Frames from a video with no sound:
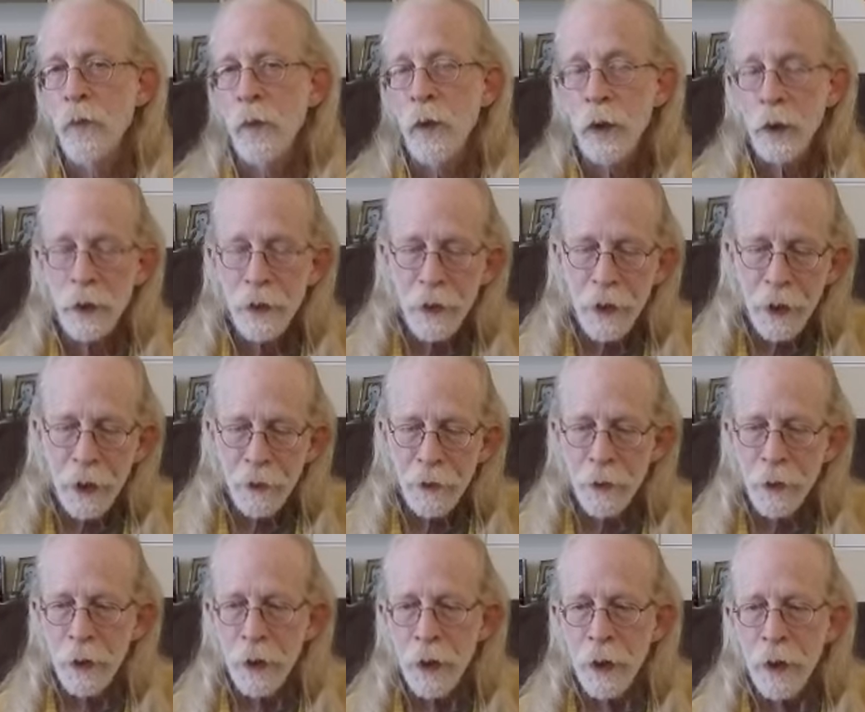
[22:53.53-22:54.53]
because that's
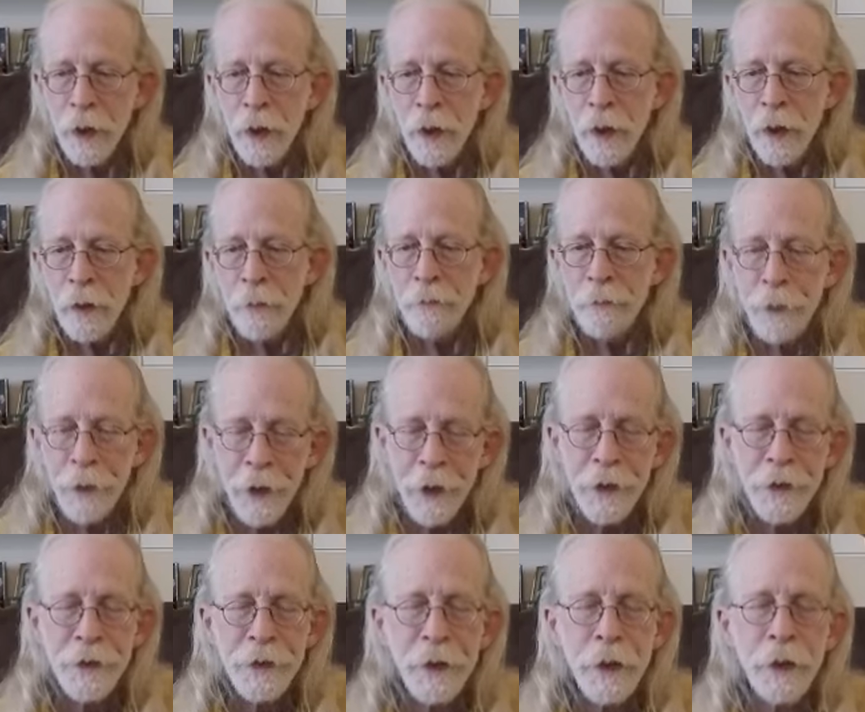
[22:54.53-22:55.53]

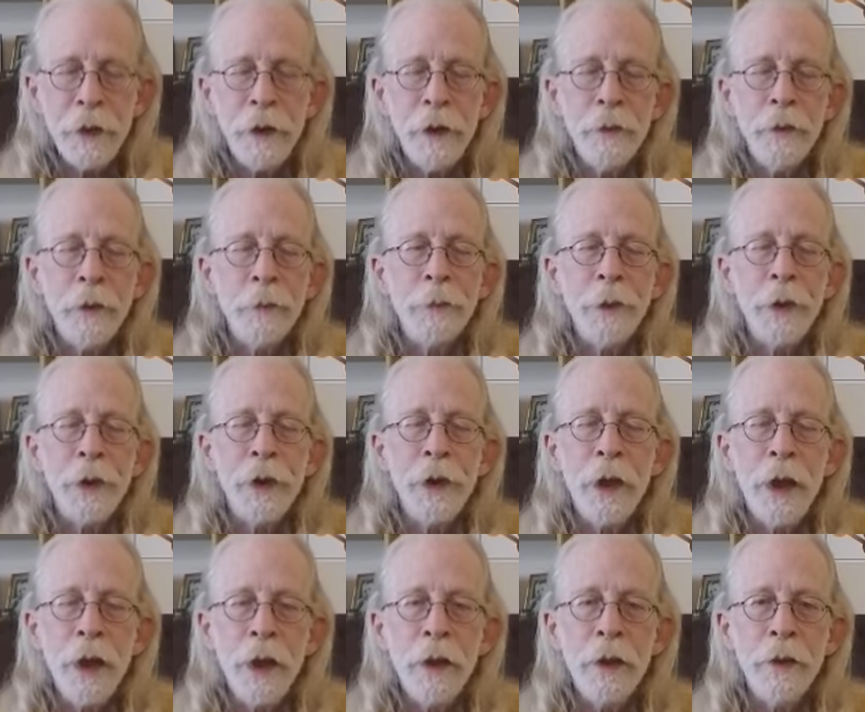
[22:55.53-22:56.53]
basically what
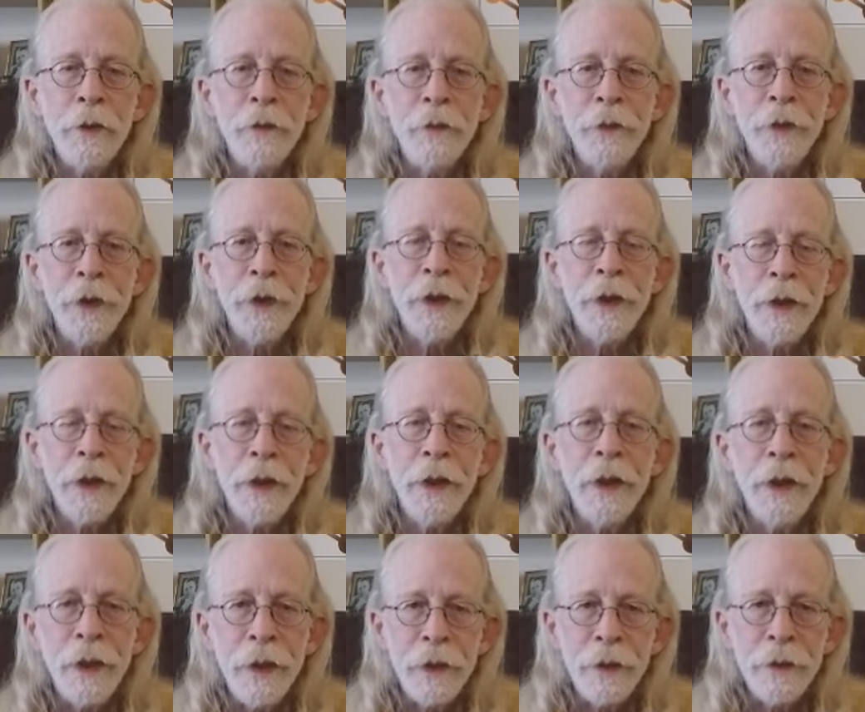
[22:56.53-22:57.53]
pornography
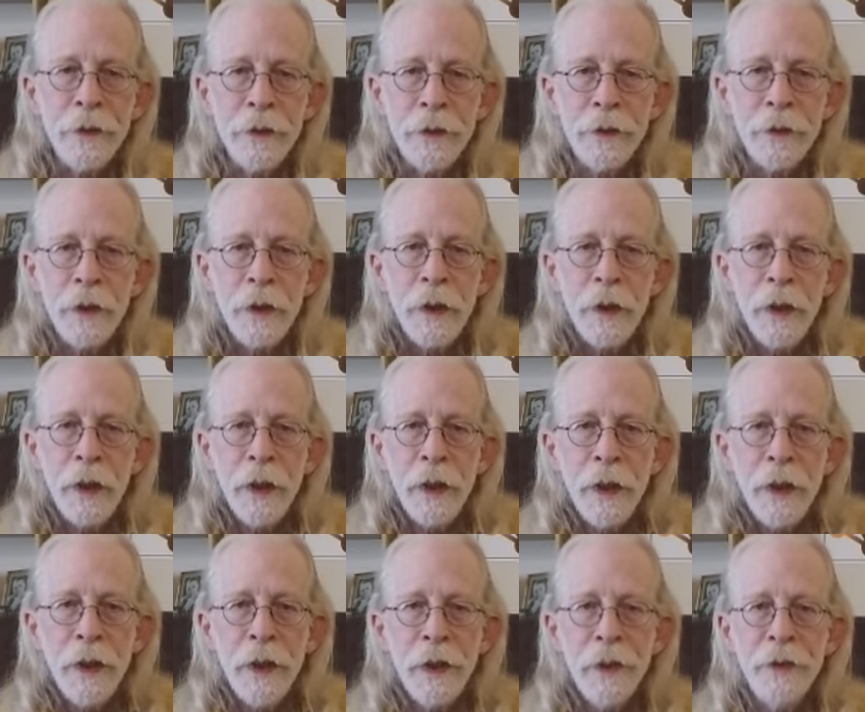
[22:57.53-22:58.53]
is
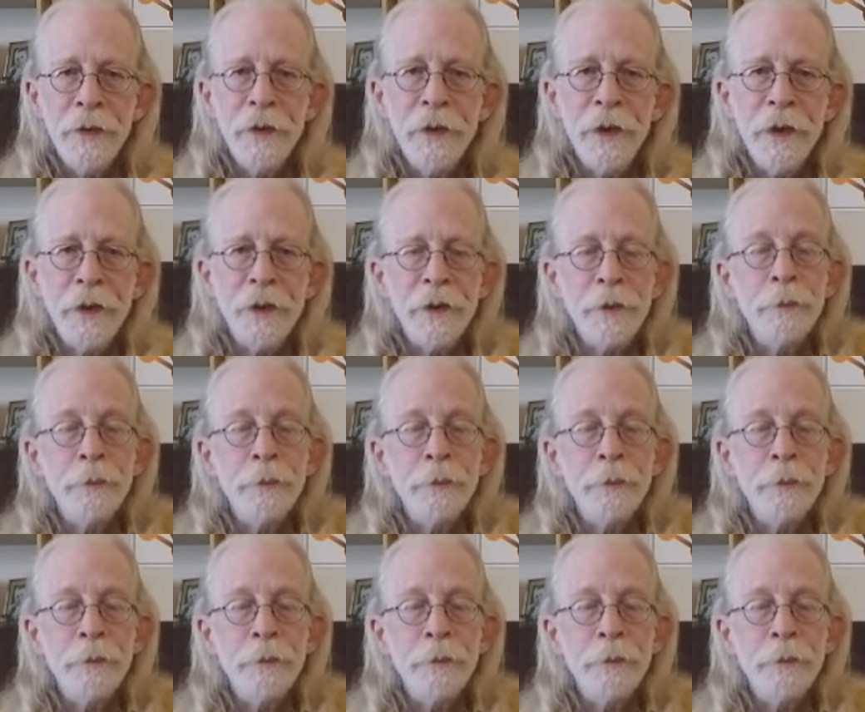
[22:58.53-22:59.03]
is its